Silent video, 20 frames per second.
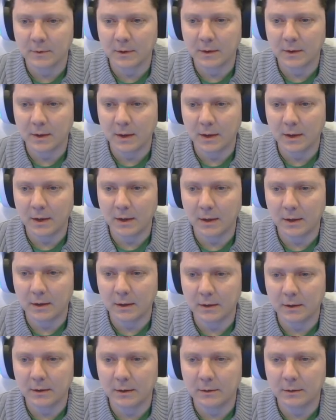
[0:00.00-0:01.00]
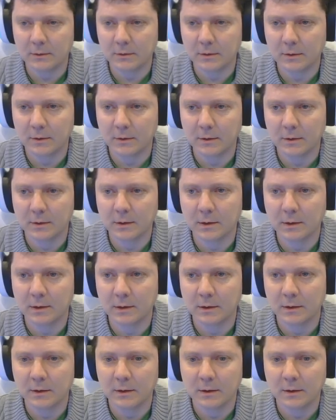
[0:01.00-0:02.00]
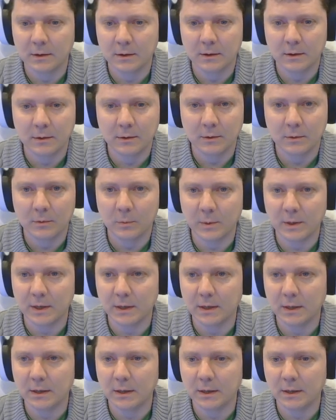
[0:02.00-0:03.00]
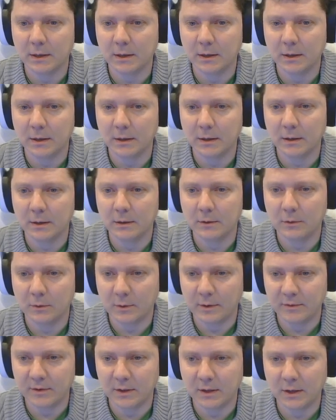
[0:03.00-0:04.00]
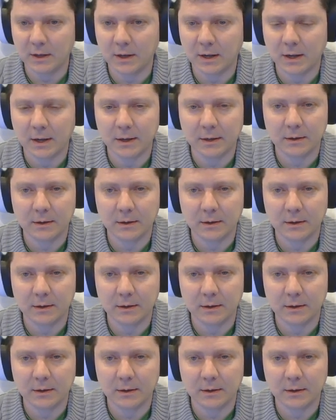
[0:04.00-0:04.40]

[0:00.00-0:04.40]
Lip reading: And we do have a Yeehot.